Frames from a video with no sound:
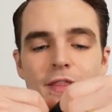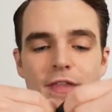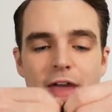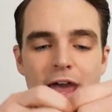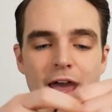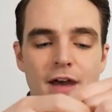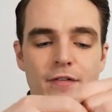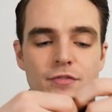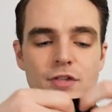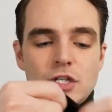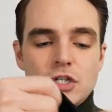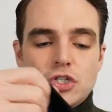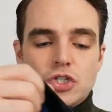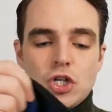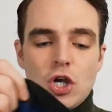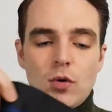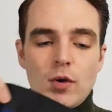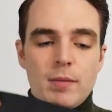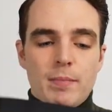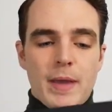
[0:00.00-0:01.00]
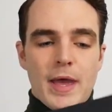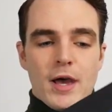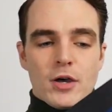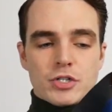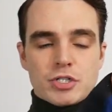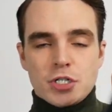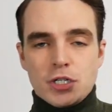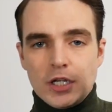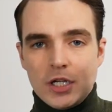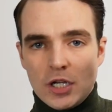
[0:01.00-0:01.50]
They have the Joey
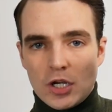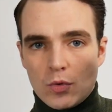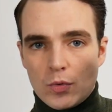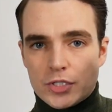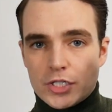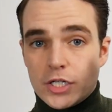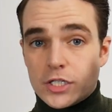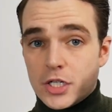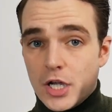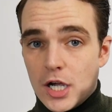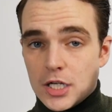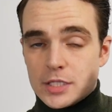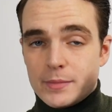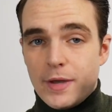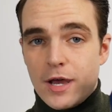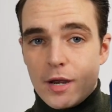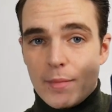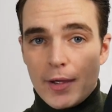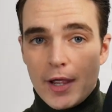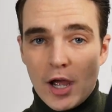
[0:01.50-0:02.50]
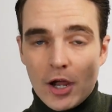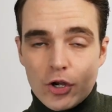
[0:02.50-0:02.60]
pouch in here, which I talked about in my